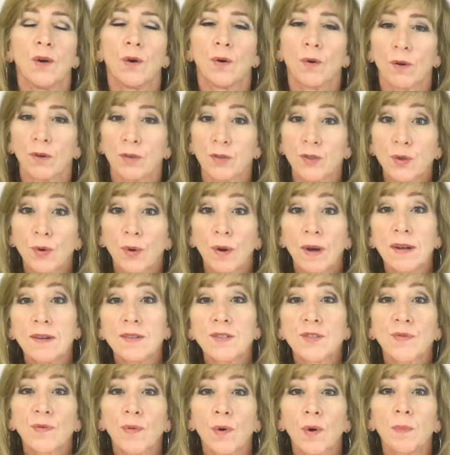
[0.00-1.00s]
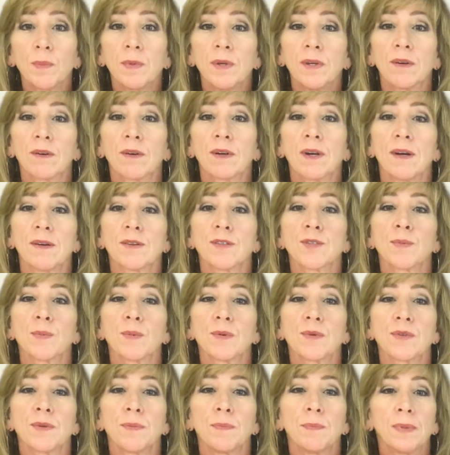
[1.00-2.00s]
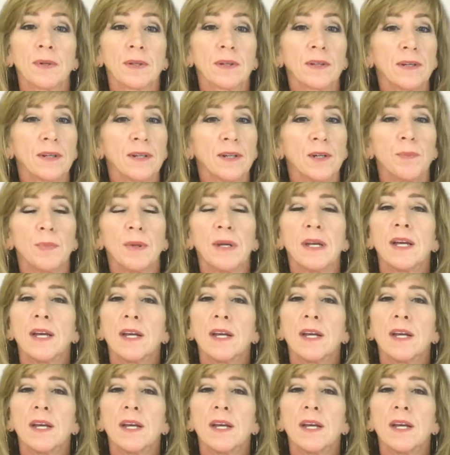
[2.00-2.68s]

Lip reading: or transforming your customer's ability to be